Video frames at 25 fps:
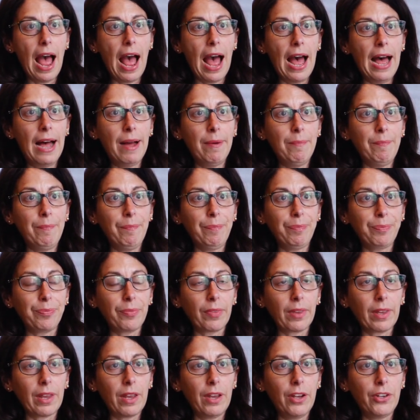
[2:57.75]

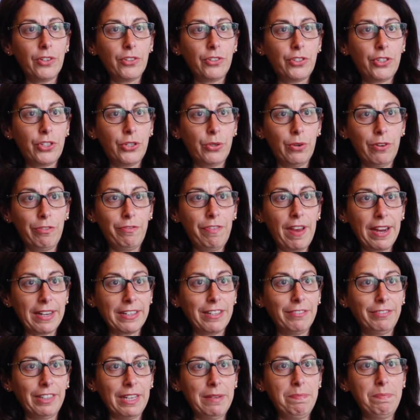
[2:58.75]
to
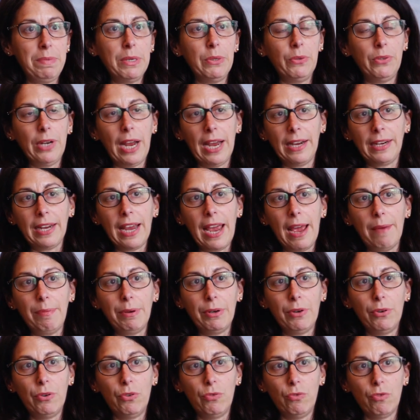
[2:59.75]
effectively build our
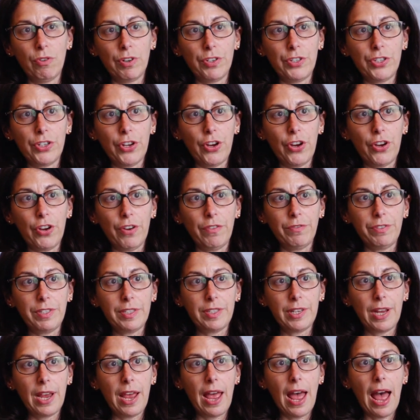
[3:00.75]
capital
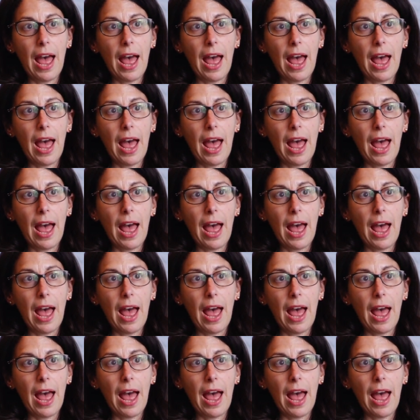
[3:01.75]
reserves